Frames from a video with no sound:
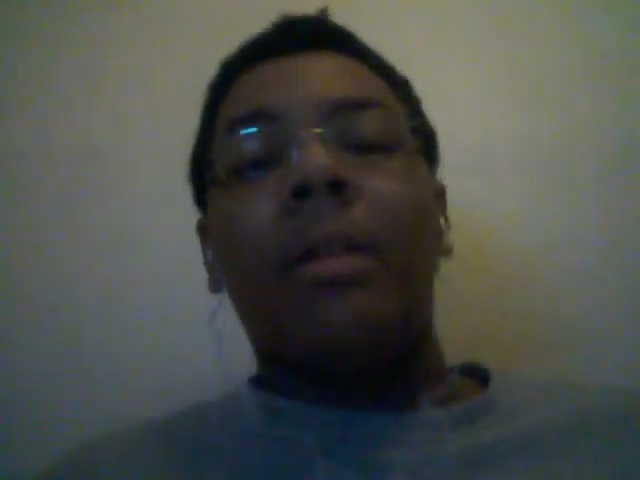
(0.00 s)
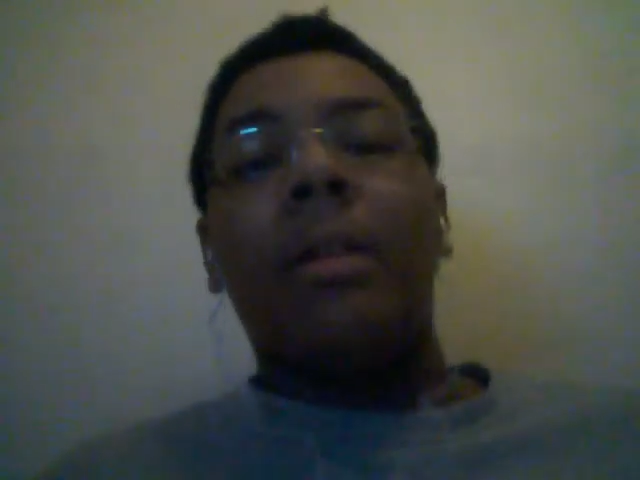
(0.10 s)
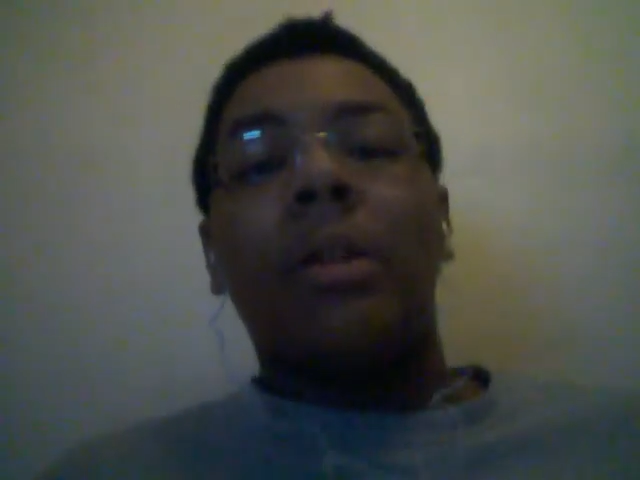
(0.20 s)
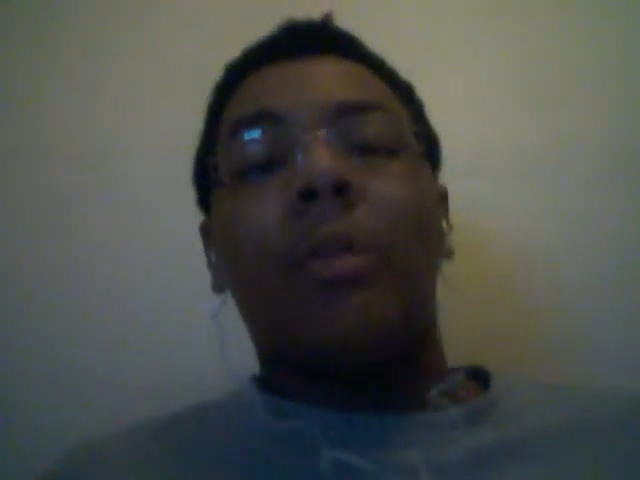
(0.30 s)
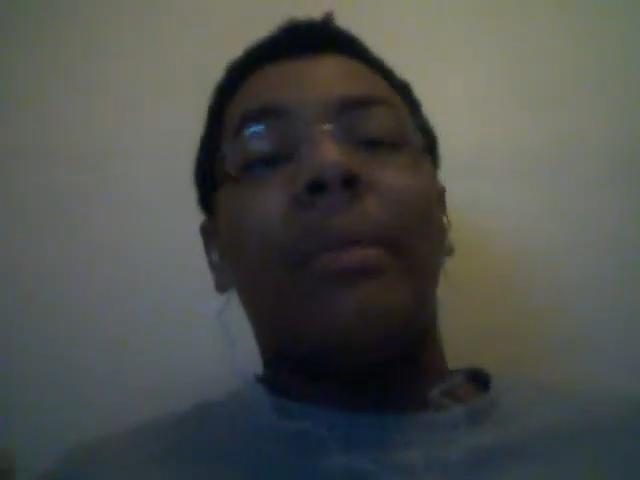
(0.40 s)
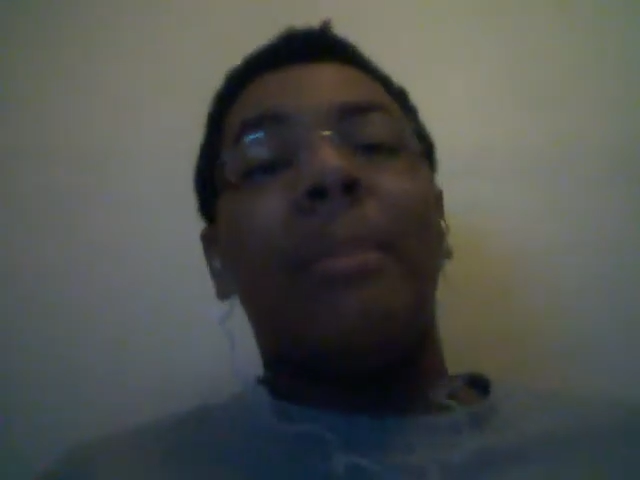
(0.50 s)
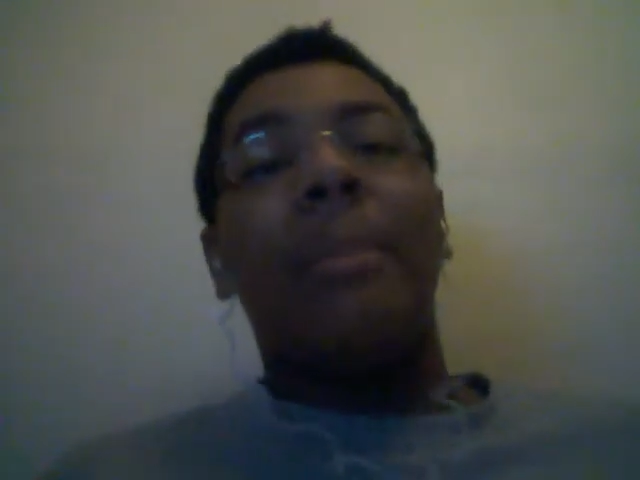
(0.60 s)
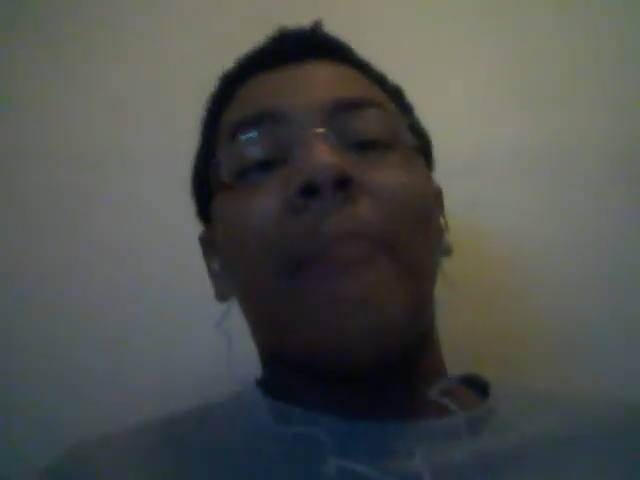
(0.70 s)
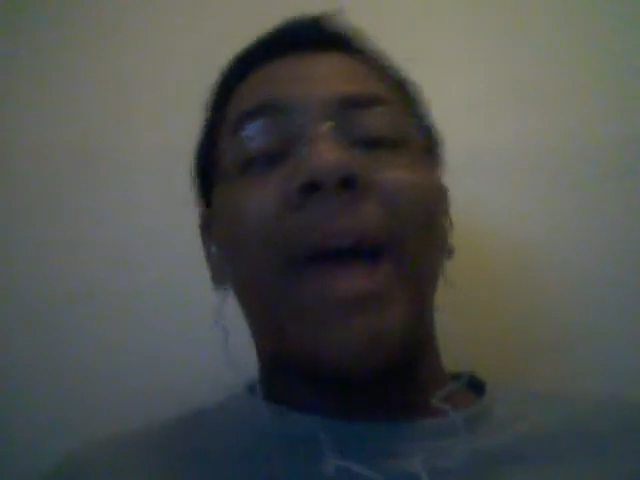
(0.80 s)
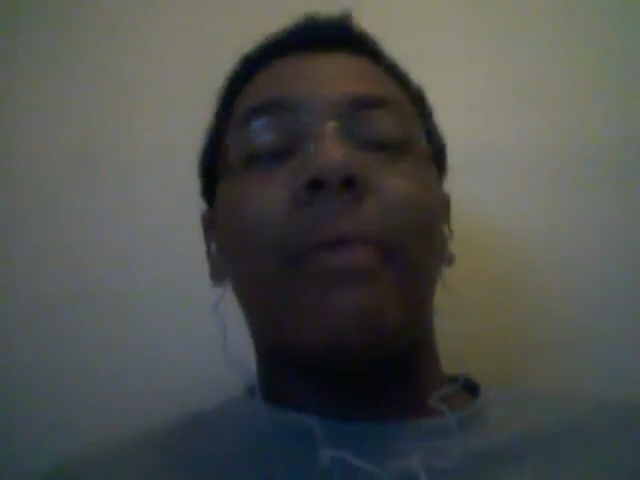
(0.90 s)
So it made me
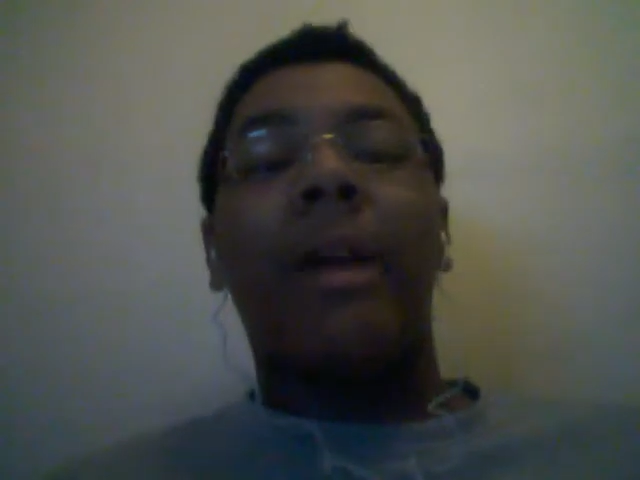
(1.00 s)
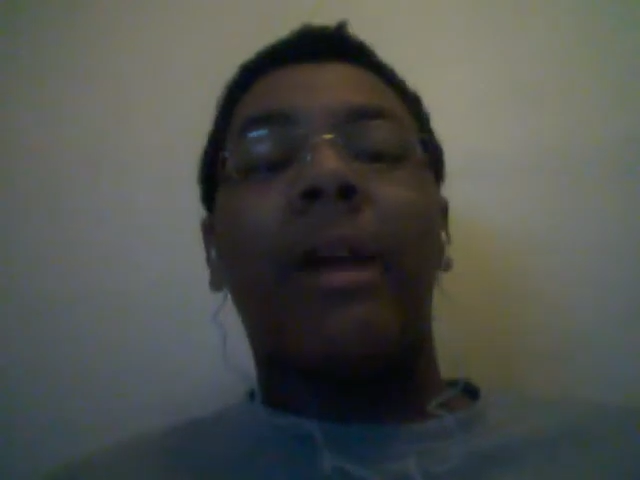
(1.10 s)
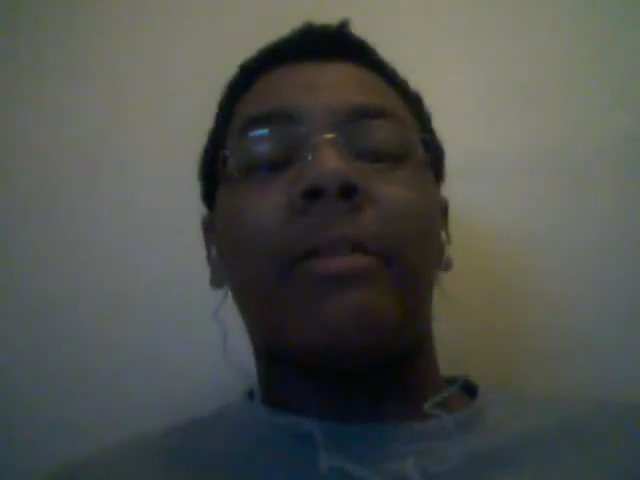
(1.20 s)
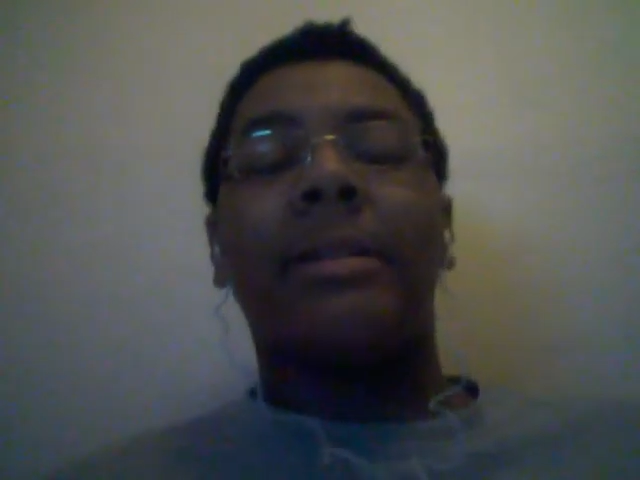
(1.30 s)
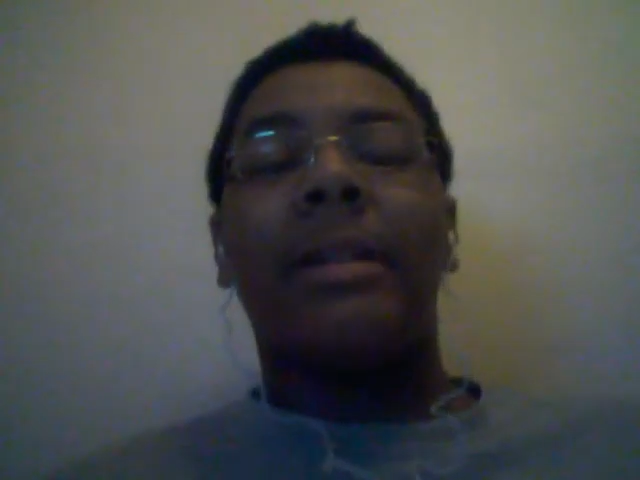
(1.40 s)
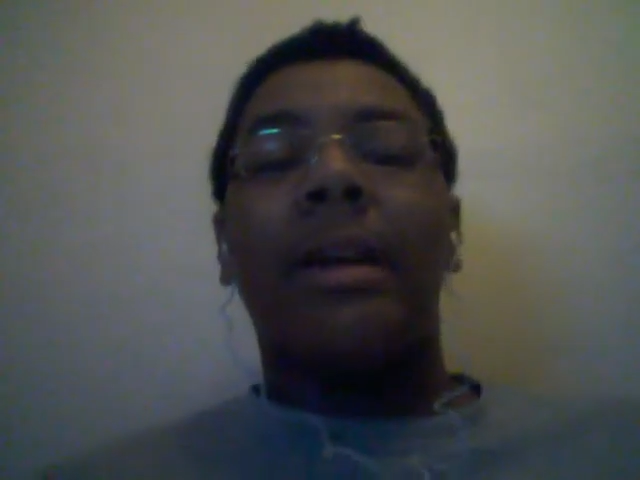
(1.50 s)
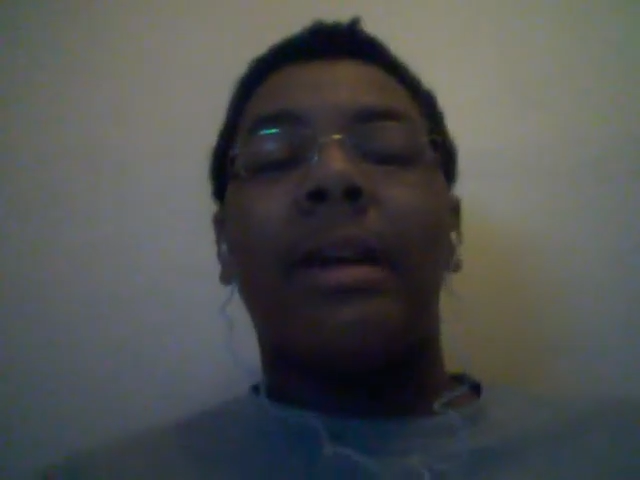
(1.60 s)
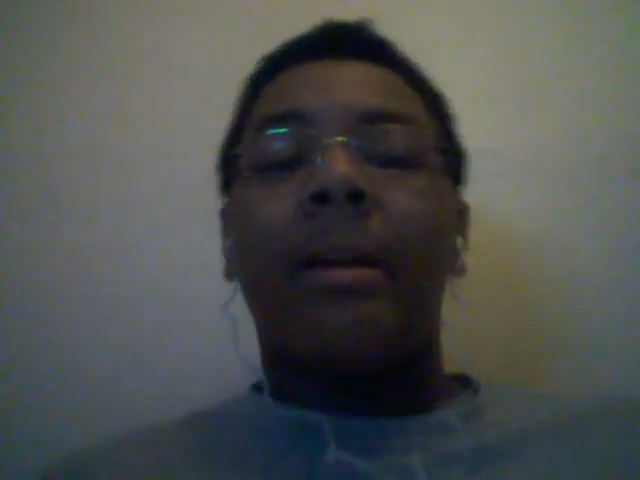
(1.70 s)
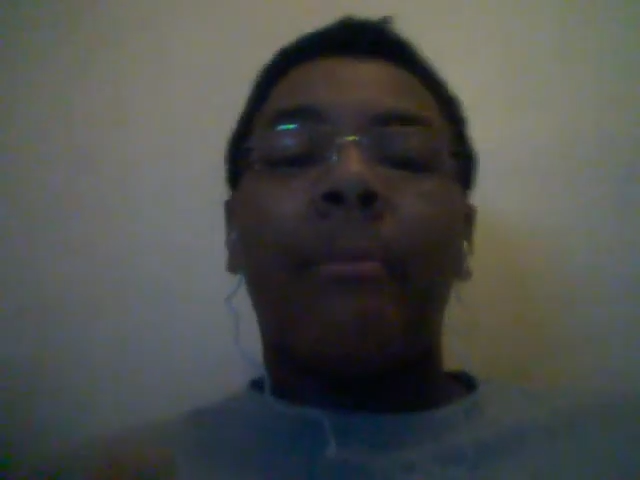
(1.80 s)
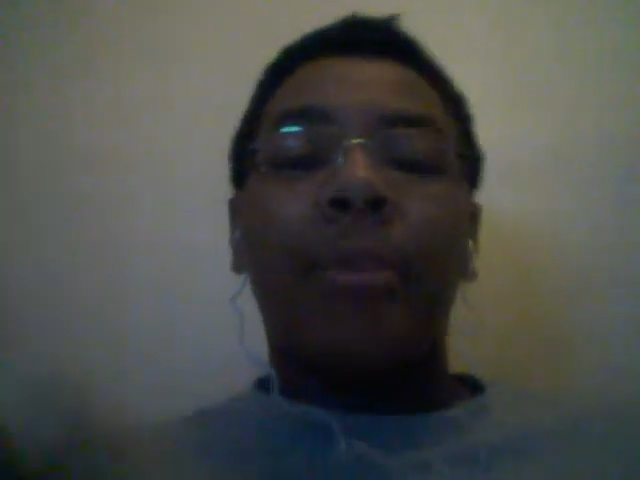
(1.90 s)
mad when I was
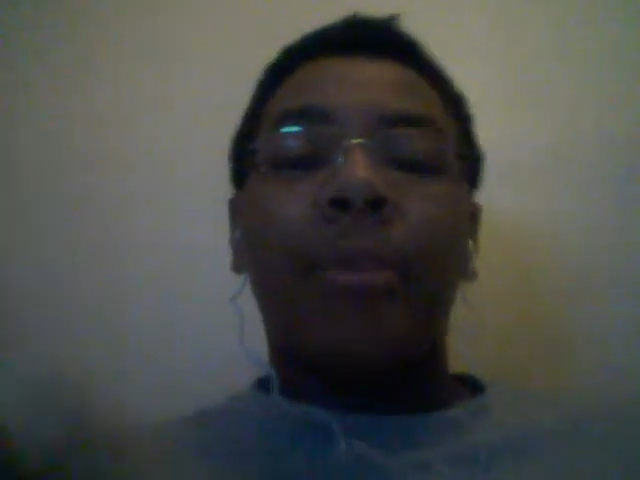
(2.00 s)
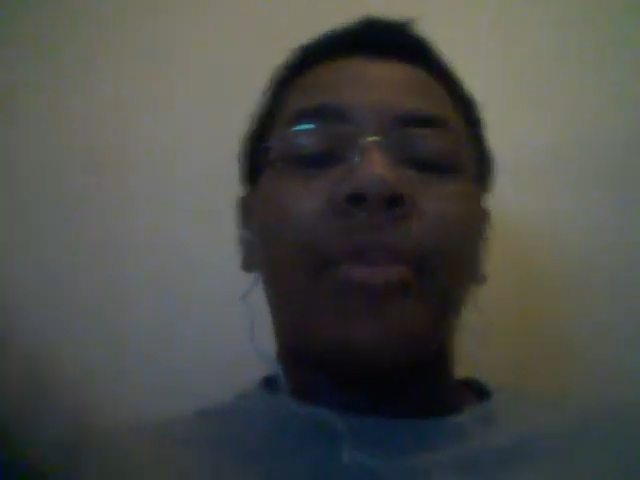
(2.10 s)
putting the